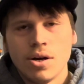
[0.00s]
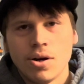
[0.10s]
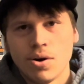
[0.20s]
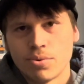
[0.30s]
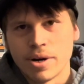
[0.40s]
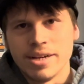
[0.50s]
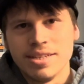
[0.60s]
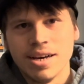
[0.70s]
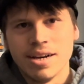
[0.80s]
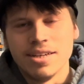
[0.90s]
Alrighty
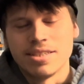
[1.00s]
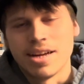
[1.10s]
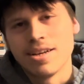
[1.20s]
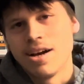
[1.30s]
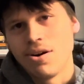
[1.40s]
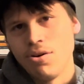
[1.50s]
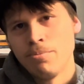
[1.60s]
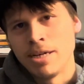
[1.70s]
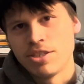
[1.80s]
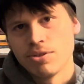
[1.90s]
guys, I got all
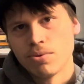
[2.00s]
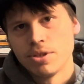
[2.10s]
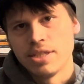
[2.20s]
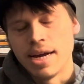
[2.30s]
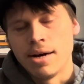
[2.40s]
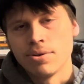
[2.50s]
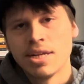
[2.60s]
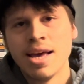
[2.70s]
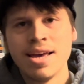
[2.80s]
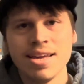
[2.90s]
my swords out
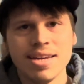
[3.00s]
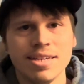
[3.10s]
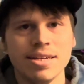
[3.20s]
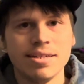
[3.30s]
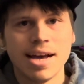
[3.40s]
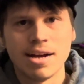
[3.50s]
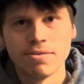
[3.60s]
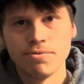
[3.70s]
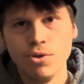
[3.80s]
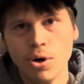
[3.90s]
and out
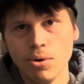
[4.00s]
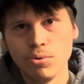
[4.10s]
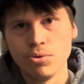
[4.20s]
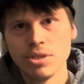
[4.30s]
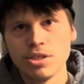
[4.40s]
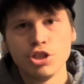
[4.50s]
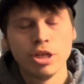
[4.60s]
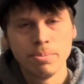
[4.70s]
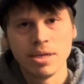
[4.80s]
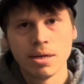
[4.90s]
of those
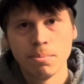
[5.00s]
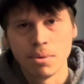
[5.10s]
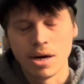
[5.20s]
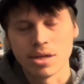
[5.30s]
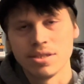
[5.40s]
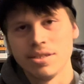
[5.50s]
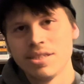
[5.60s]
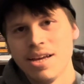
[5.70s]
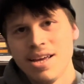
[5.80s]
shipping boxes.